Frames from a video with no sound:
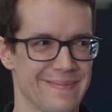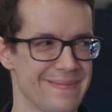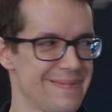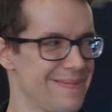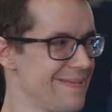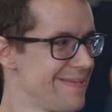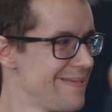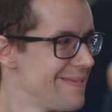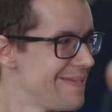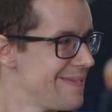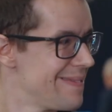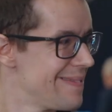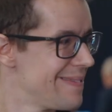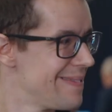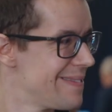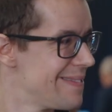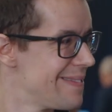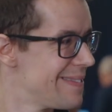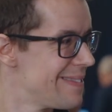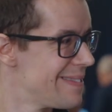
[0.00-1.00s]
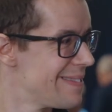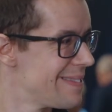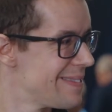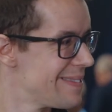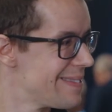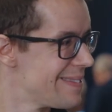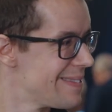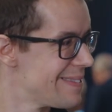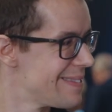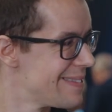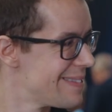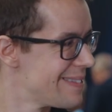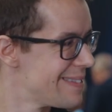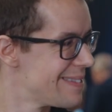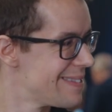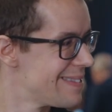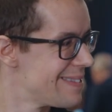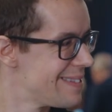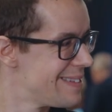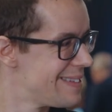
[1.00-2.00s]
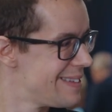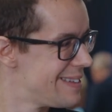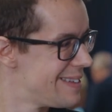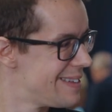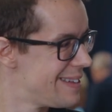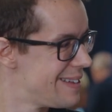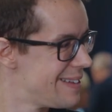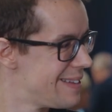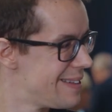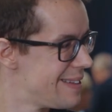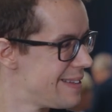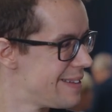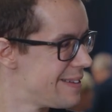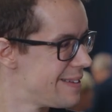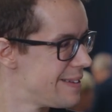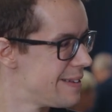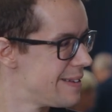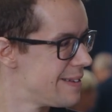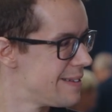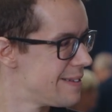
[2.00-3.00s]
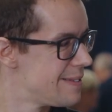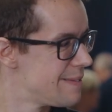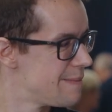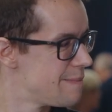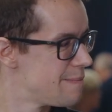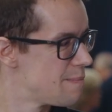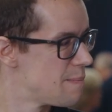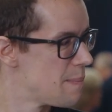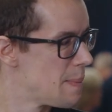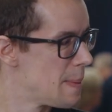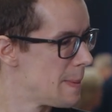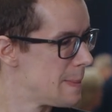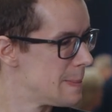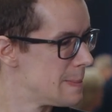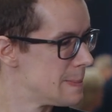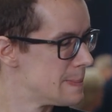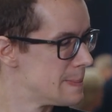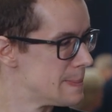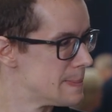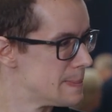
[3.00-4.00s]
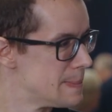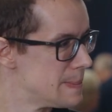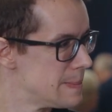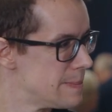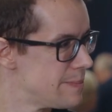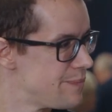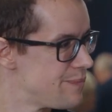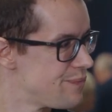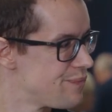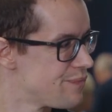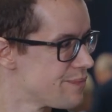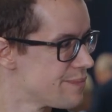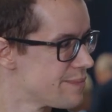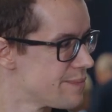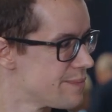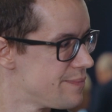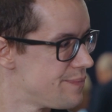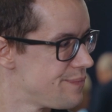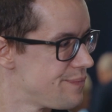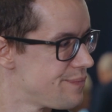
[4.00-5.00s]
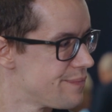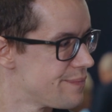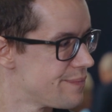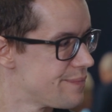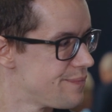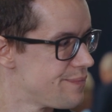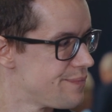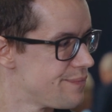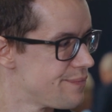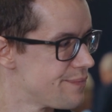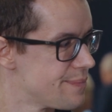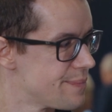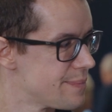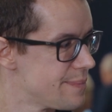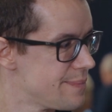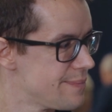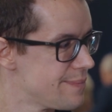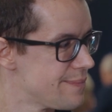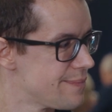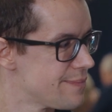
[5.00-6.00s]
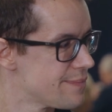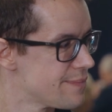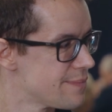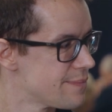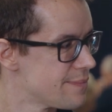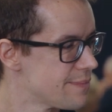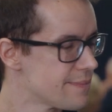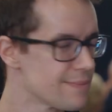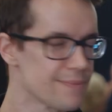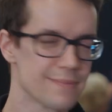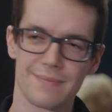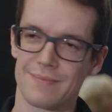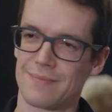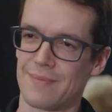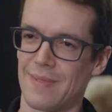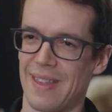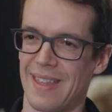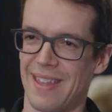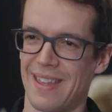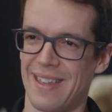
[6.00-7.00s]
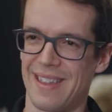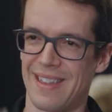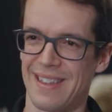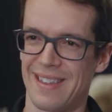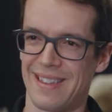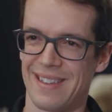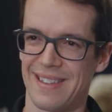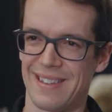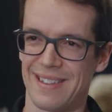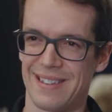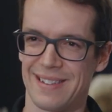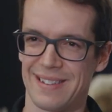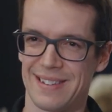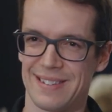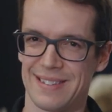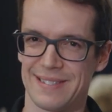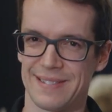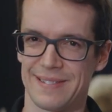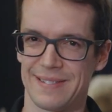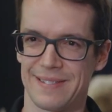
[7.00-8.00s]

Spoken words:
(silent)